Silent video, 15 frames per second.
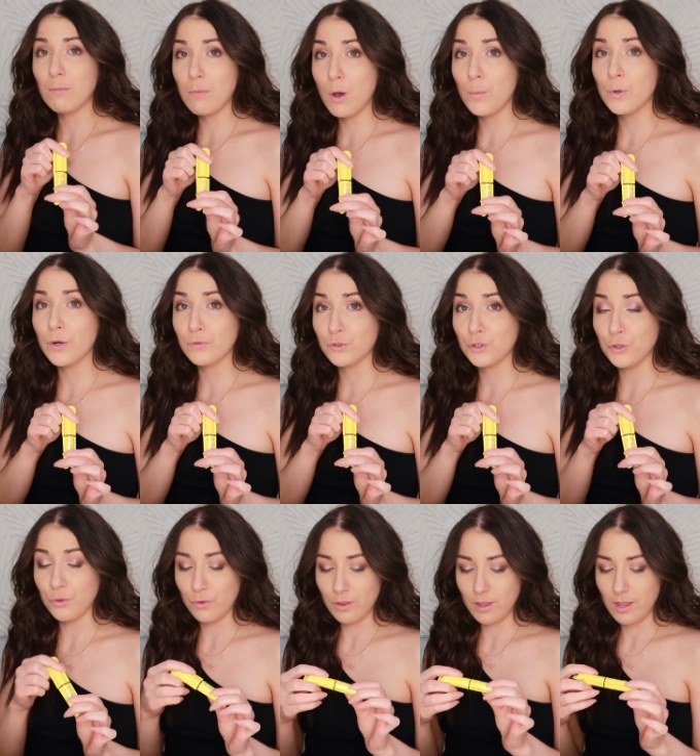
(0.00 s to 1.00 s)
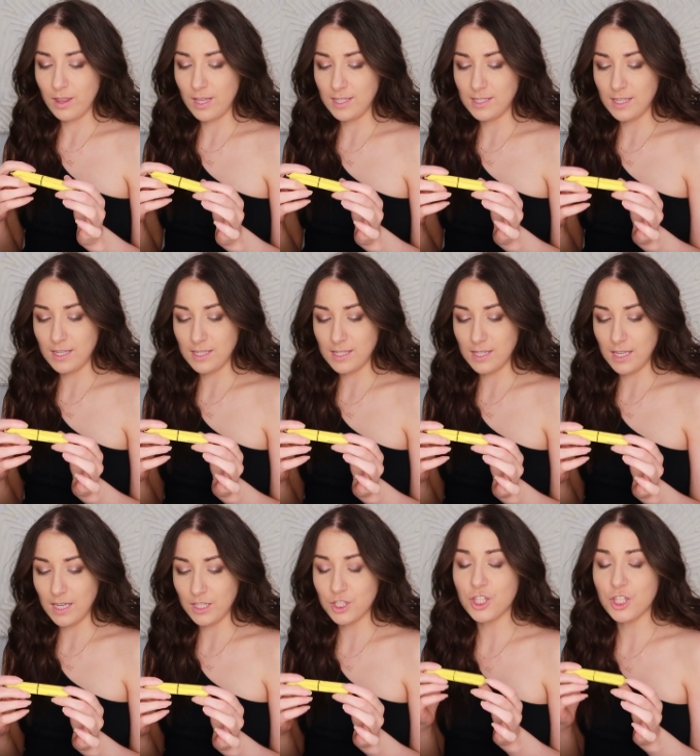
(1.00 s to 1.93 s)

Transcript: The moment of truth. This is the